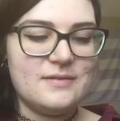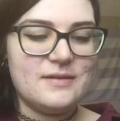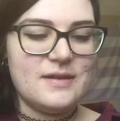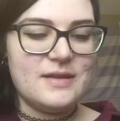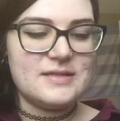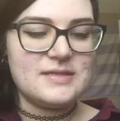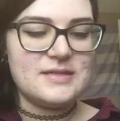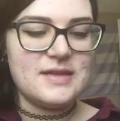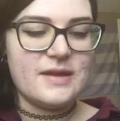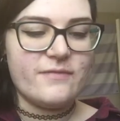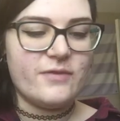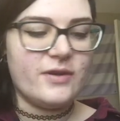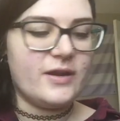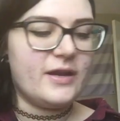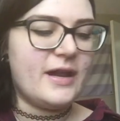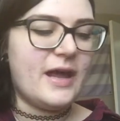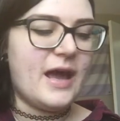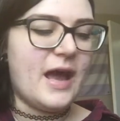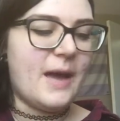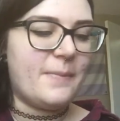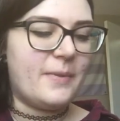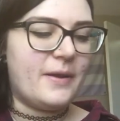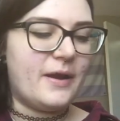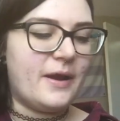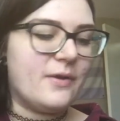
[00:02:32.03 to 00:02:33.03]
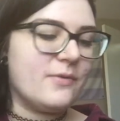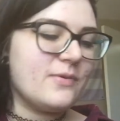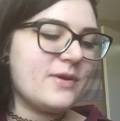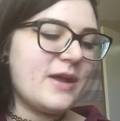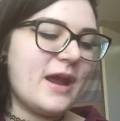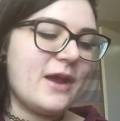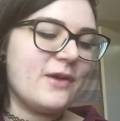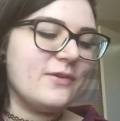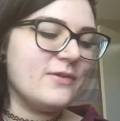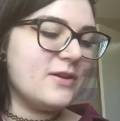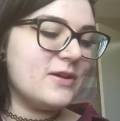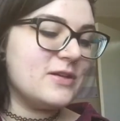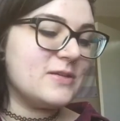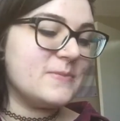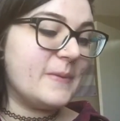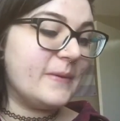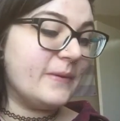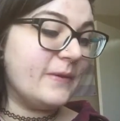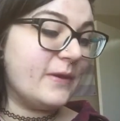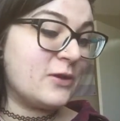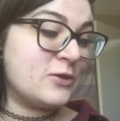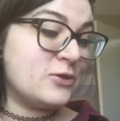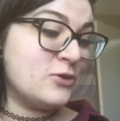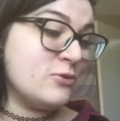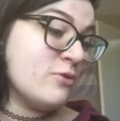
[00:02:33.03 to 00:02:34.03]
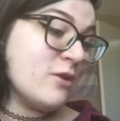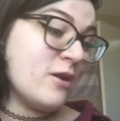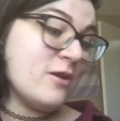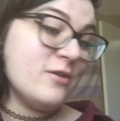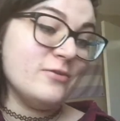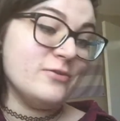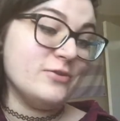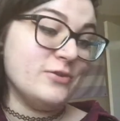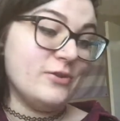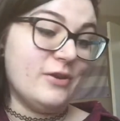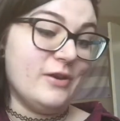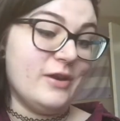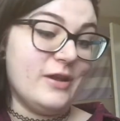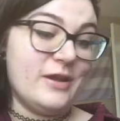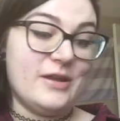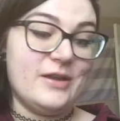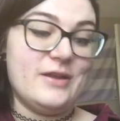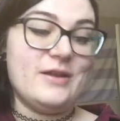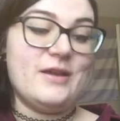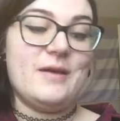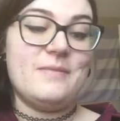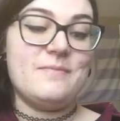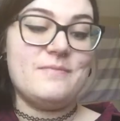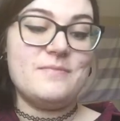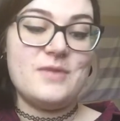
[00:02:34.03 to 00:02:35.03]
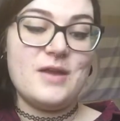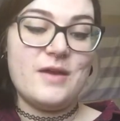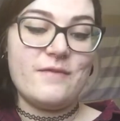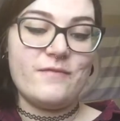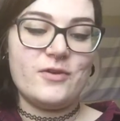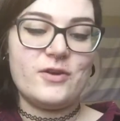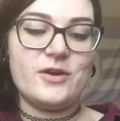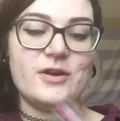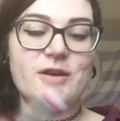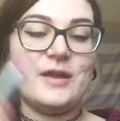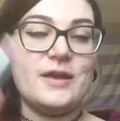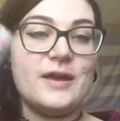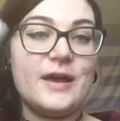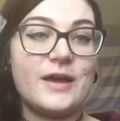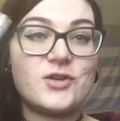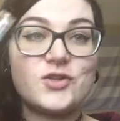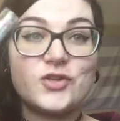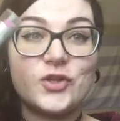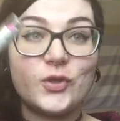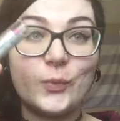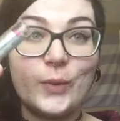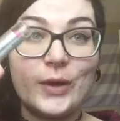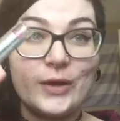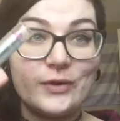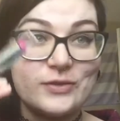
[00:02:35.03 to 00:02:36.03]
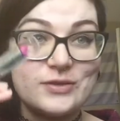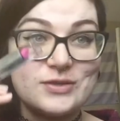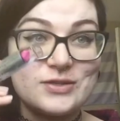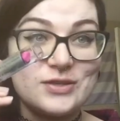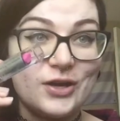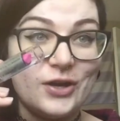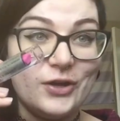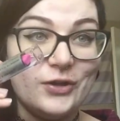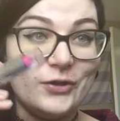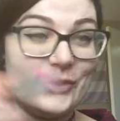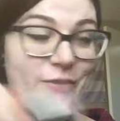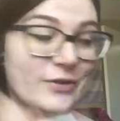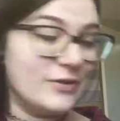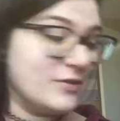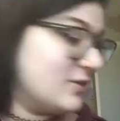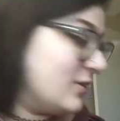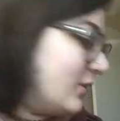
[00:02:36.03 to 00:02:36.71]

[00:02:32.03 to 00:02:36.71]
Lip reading: It's never gonna happen. I don't care that I spent like $2 on it. I'm never gonna actually wear this color,